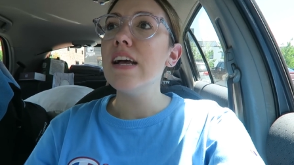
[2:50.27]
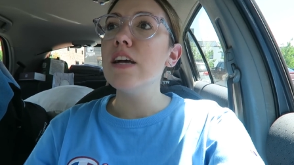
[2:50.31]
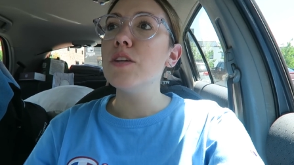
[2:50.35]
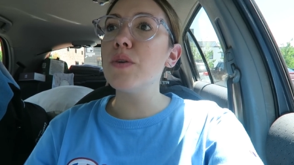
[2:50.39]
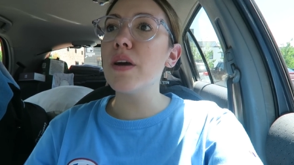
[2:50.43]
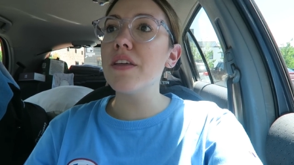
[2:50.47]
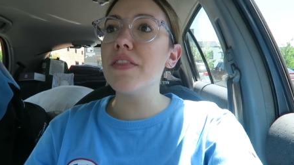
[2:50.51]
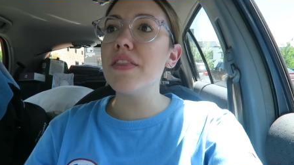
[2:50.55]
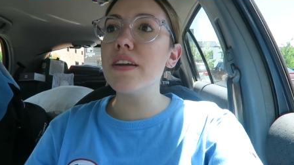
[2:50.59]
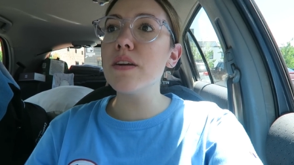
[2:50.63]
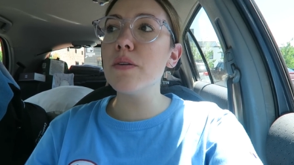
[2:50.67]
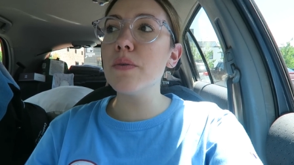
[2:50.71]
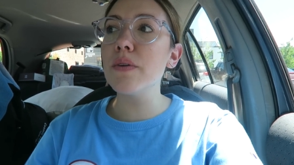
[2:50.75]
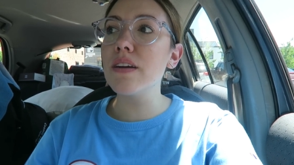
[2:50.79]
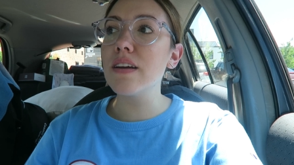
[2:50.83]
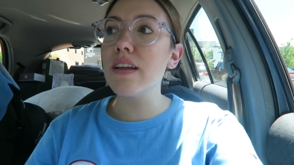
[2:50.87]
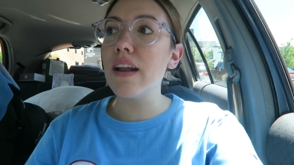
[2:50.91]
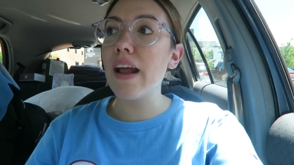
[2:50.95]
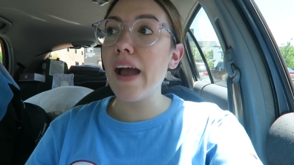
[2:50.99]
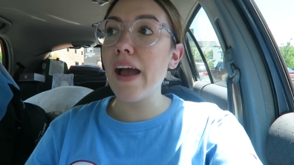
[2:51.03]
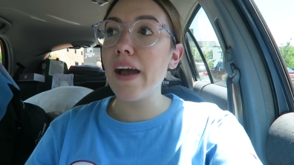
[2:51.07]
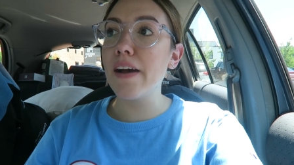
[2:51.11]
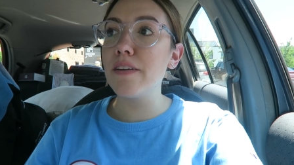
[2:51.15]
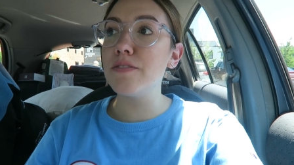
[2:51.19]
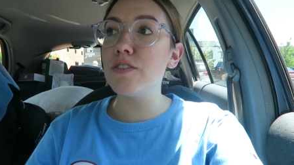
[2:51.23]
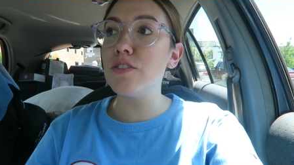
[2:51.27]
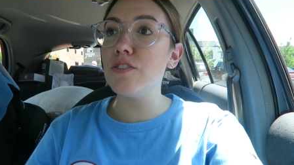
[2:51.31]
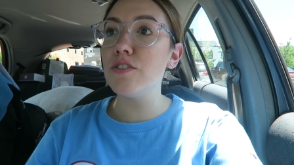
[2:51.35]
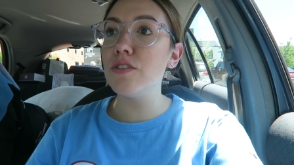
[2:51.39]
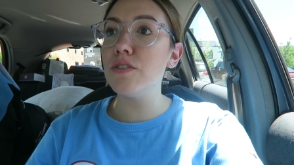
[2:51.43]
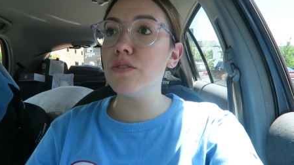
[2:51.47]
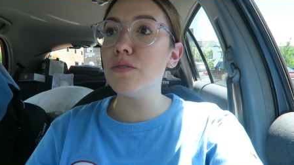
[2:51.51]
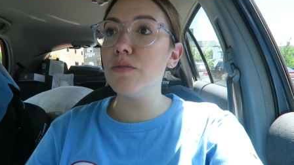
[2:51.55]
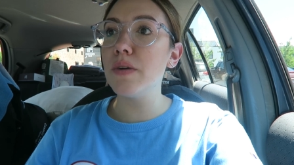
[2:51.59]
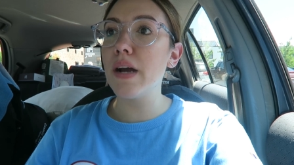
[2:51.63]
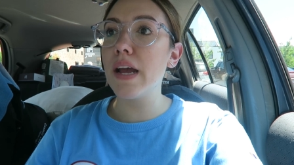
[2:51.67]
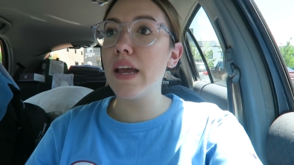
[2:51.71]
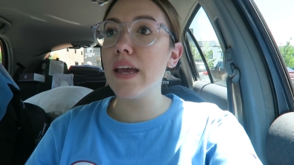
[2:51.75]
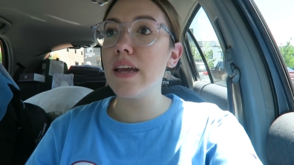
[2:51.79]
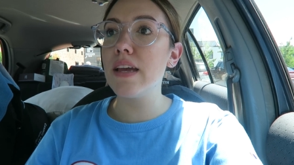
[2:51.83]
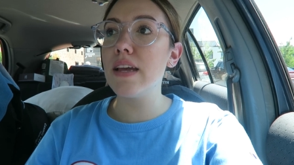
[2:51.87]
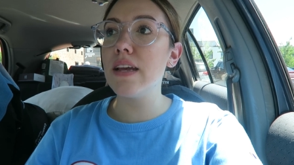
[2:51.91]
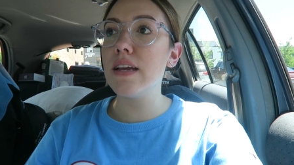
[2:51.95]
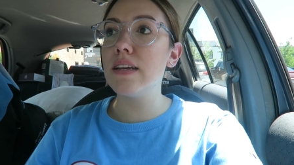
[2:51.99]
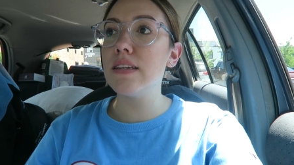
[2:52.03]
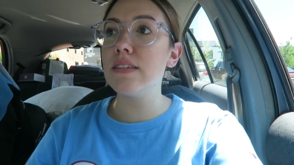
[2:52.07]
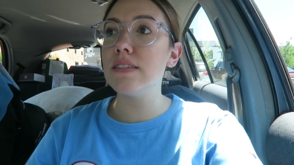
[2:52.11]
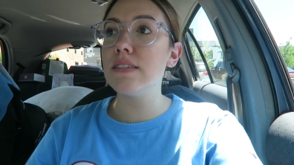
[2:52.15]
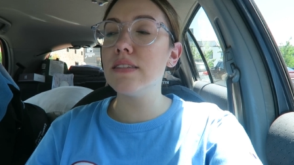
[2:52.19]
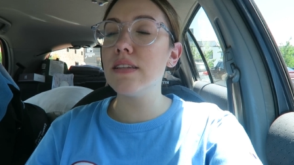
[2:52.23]
So I think what I'm gonna have to do
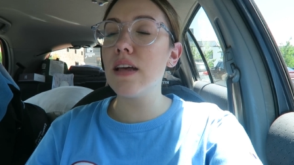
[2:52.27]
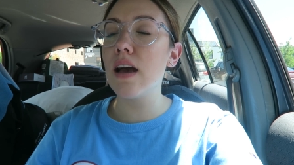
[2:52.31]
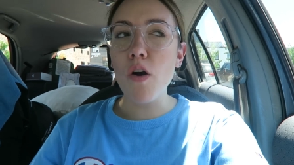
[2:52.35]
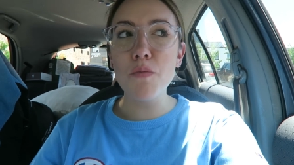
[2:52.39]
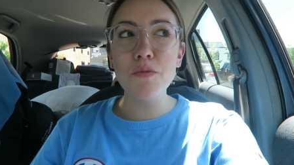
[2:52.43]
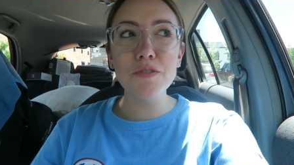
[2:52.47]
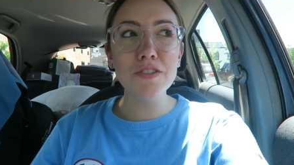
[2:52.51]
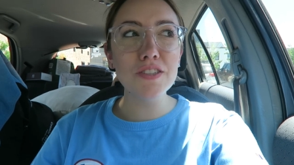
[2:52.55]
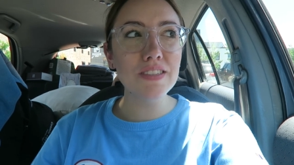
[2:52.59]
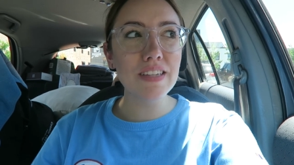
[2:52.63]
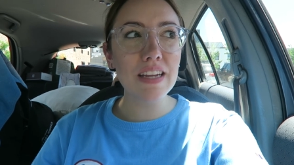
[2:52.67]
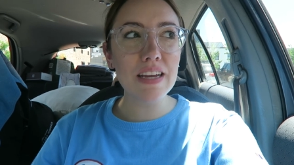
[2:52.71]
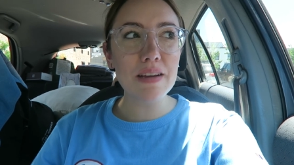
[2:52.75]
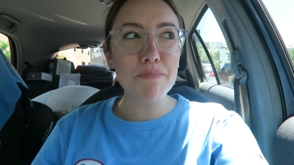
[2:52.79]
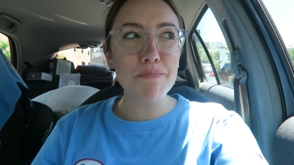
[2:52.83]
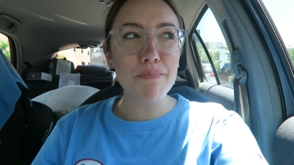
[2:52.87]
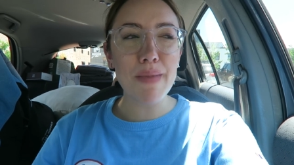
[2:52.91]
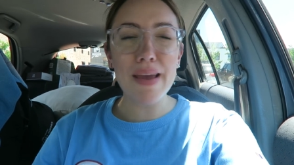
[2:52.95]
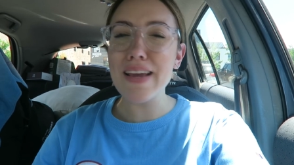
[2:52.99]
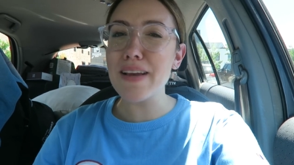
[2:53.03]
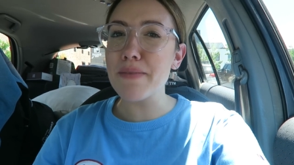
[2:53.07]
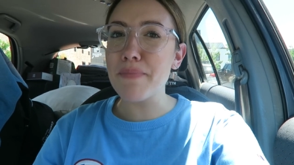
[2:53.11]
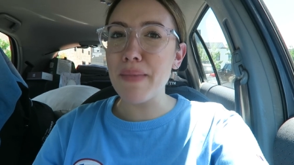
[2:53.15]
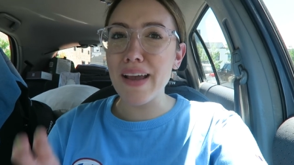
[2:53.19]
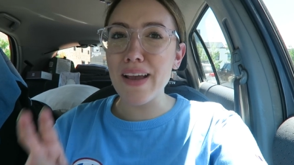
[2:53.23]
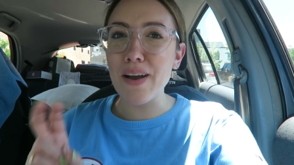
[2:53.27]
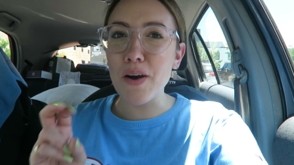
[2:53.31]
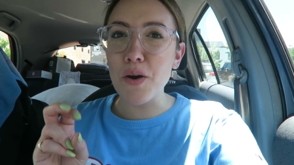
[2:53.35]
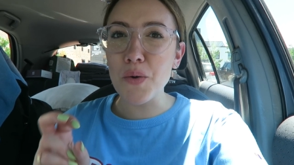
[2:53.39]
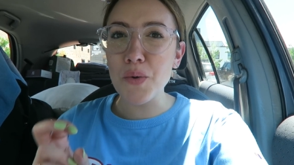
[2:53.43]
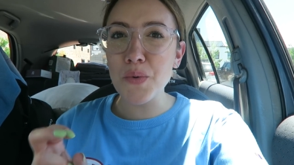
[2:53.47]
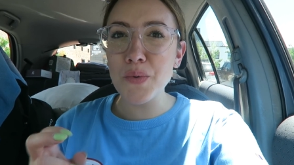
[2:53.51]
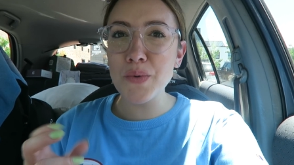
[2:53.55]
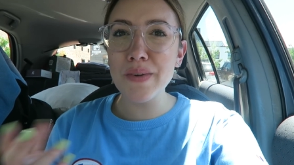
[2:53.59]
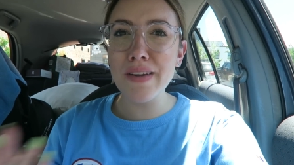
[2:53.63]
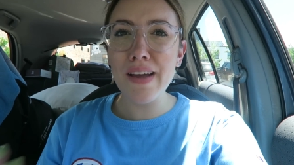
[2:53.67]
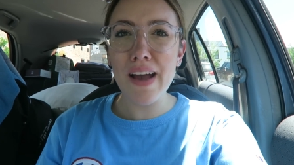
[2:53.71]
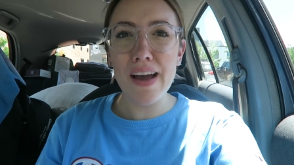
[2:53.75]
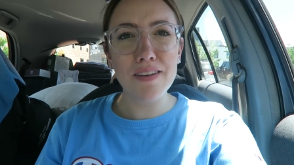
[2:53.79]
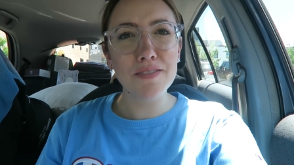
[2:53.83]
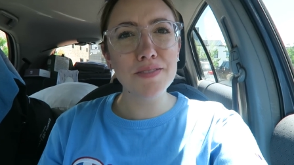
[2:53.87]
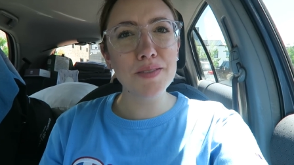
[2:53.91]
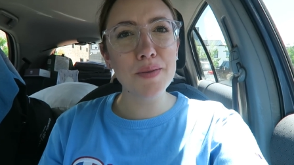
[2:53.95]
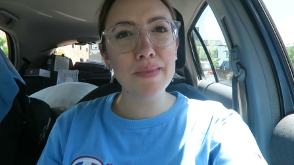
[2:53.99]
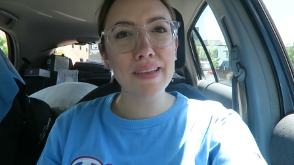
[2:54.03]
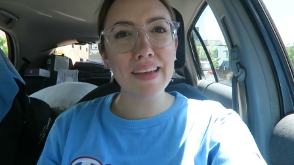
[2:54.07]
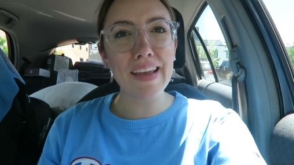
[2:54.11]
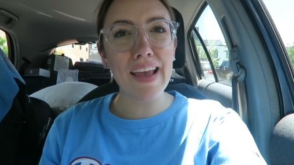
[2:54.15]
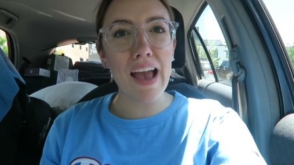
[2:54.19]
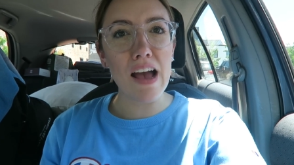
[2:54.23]
is almost just like make my own out of
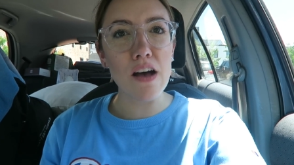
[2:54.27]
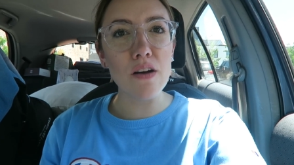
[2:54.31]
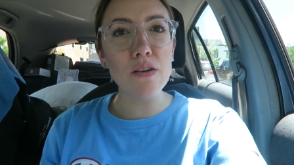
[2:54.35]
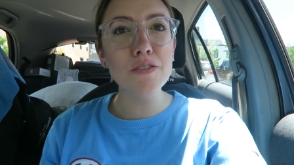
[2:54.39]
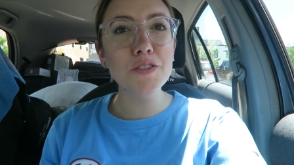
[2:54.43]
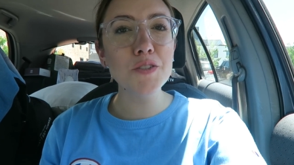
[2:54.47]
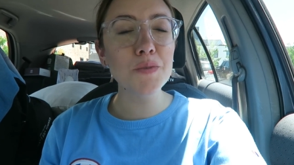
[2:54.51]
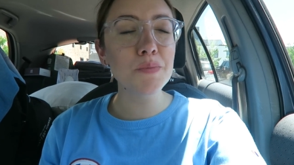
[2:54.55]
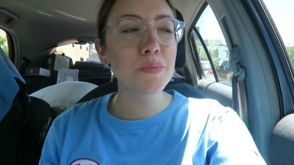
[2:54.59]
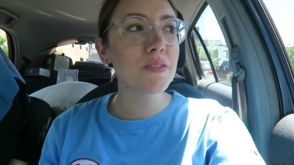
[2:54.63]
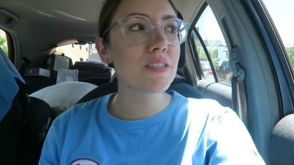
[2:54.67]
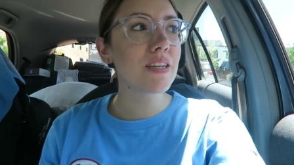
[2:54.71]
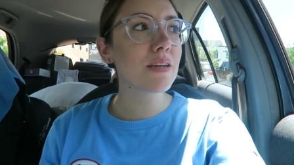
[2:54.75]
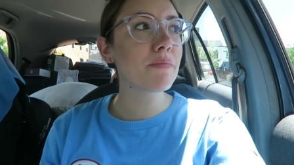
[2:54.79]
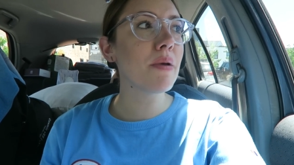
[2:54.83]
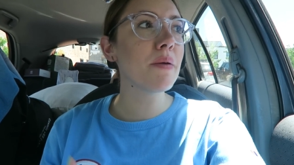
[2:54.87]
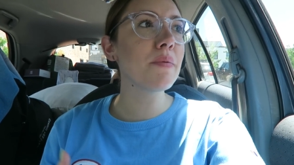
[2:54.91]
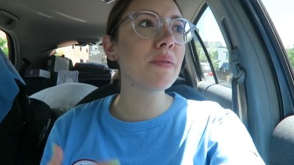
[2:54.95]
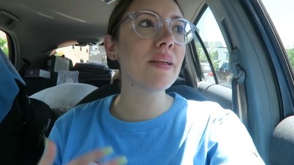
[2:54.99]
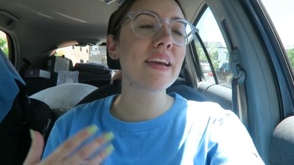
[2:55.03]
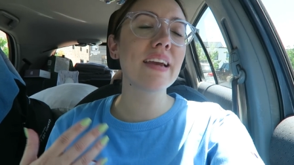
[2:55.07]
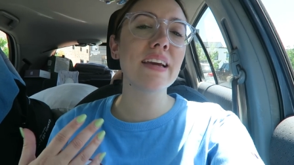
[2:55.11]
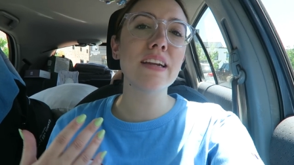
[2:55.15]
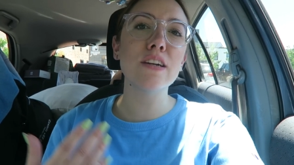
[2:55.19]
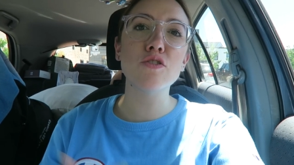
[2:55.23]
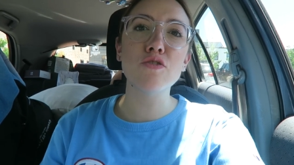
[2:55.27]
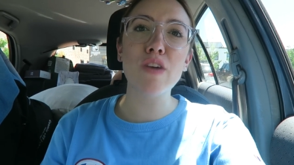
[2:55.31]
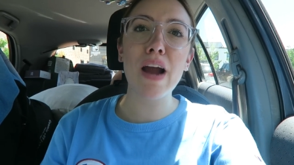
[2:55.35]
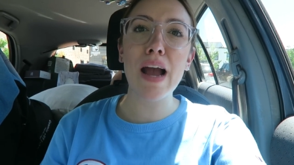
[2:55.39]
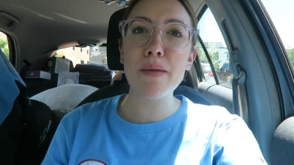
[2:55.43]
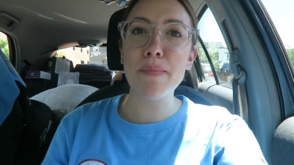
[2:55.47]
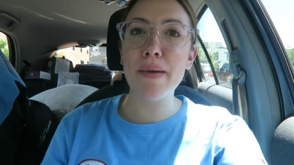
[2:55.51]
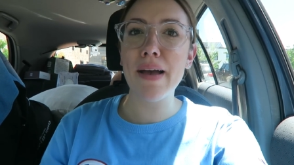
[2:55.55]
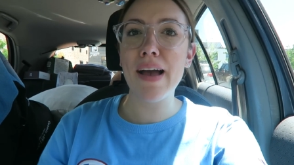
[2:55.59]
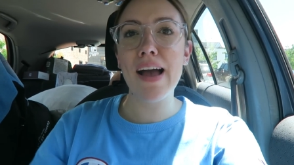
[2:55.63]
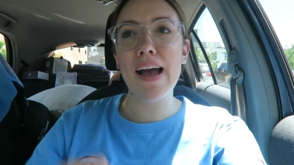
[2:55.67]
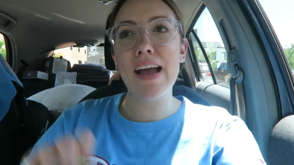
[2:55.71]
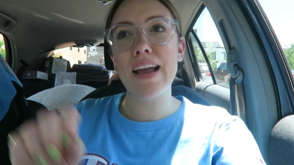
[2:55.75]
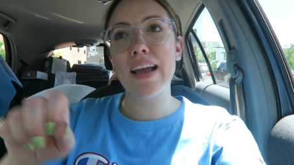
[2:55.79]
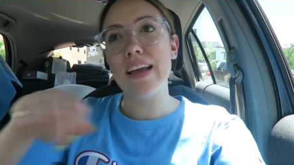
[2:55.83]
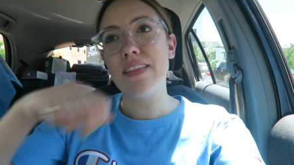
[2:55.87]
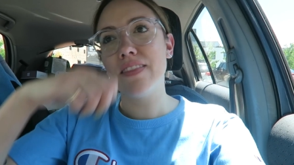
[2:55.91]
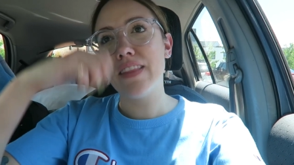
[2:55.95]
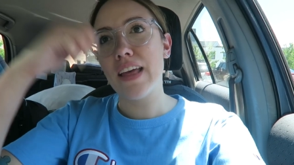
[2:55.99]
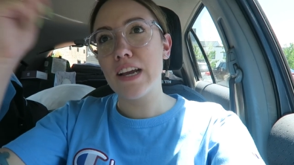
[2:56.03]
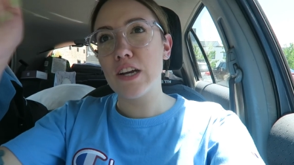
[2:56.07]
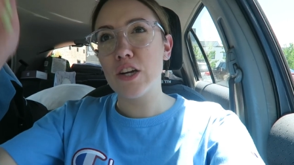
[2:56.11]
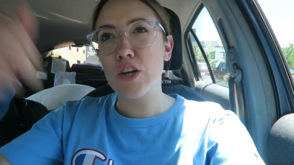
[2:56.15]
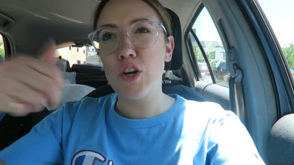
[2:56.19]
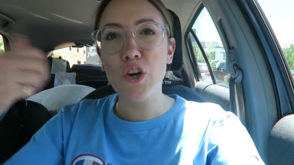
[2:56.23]
something else, almost like maybe like get a dry bag
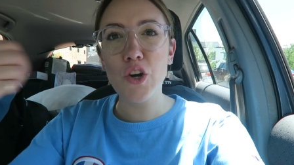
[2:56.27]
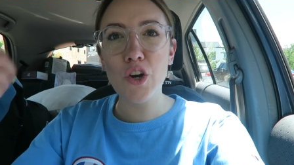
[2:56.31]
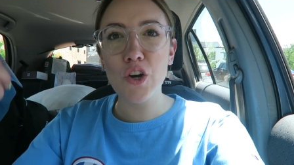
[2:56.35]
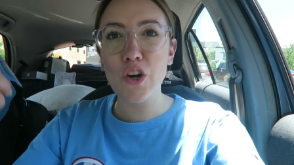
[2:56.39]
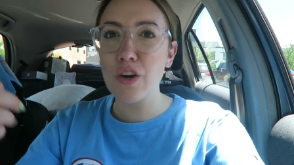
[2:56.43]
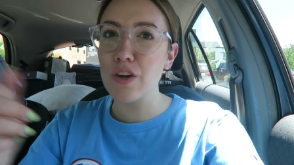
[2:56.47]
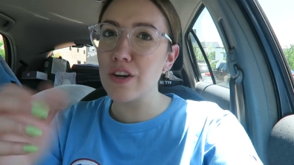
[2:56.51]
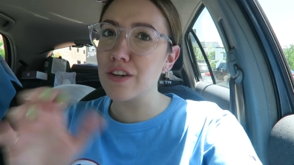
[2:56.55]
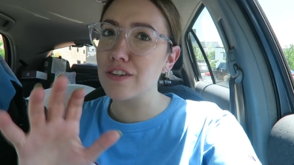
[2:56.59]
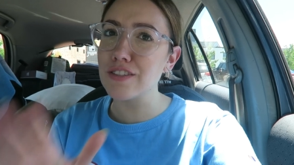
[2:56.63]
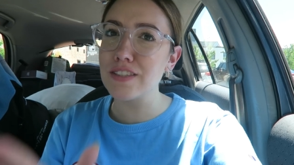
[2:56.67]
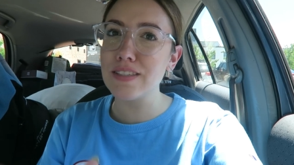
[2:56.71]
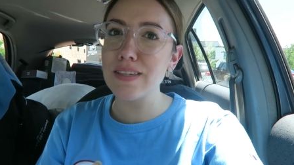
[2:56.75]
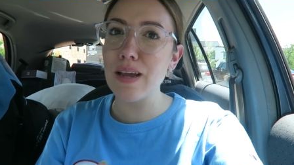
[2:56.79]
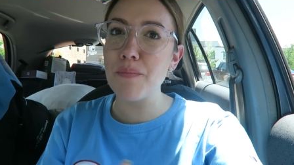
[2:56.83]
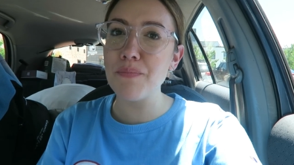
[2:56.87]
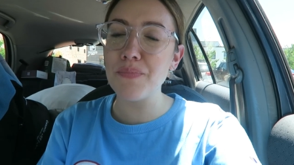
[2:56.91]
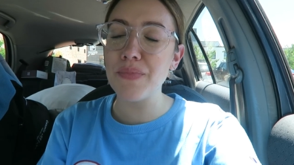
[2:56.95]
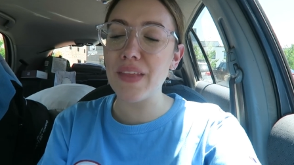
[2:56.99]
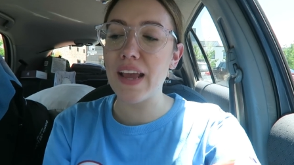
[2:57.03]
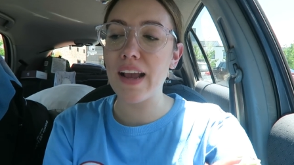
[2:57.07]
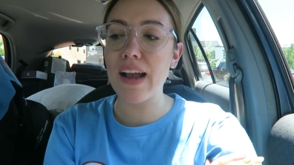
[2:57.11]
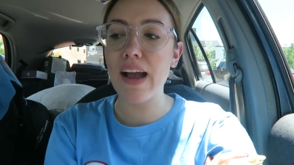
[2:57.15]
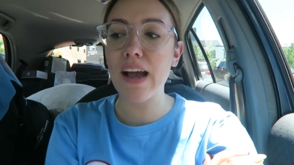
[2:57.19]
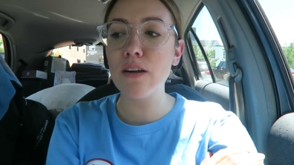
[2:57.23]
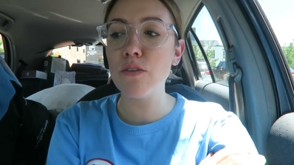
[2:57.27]
and like a hook or something.